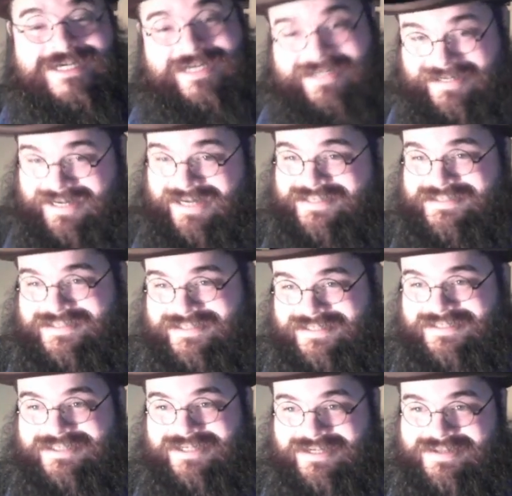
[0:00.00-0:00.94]

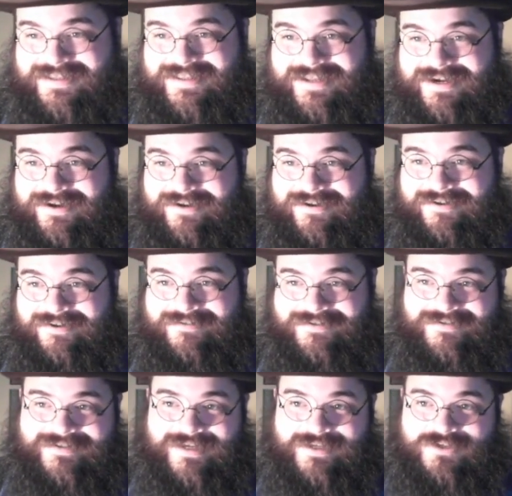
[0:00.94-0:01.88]
Nicely done there,
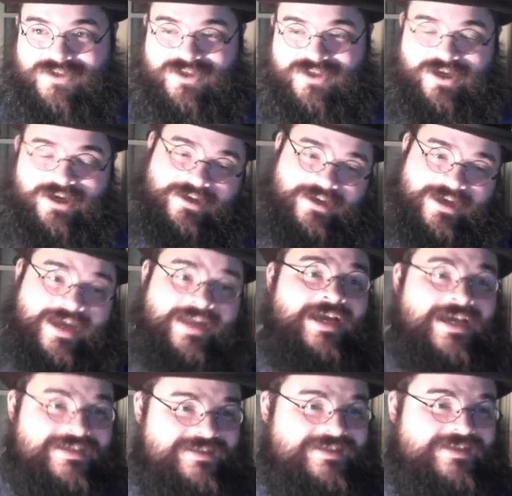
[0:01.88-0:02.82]
Sensana. And
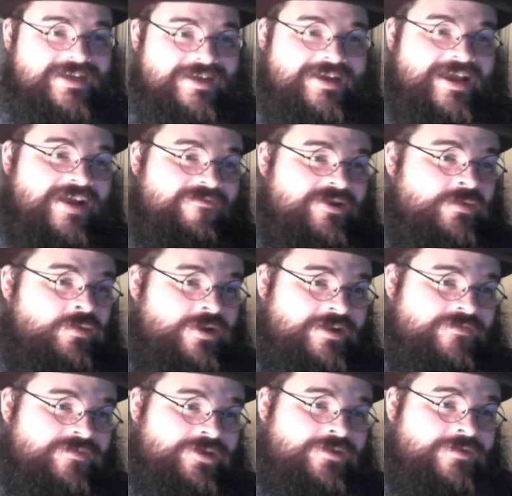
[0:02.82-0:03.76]
nicely done, every
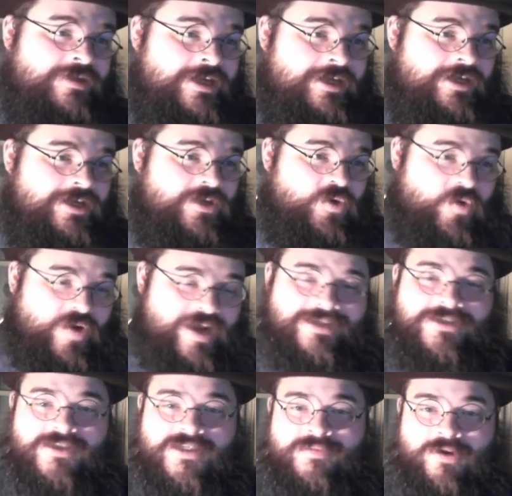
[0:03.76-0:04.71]
one of you.
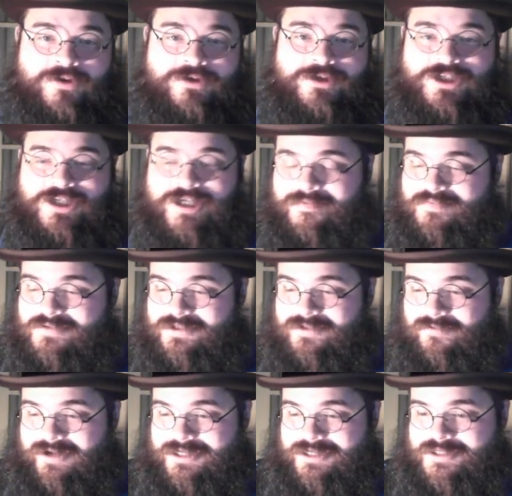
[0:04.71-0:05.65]
Great smoke
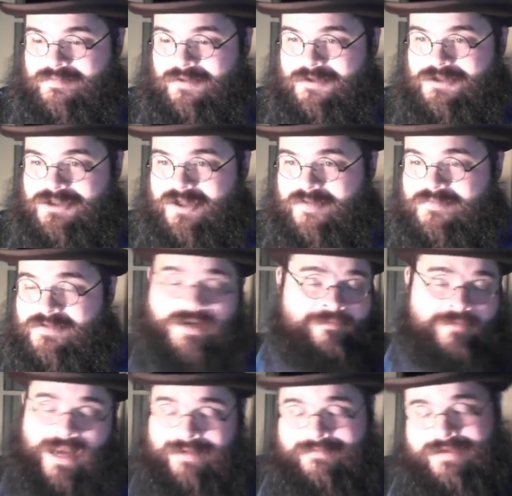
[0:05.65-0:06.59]
ships, great smoke ships. And
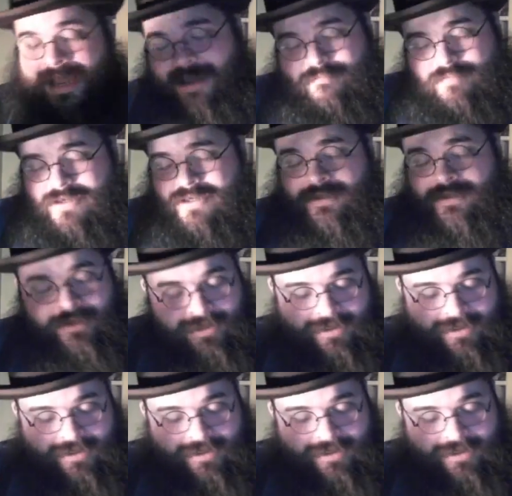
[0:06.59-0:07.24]
I'm, I'm happy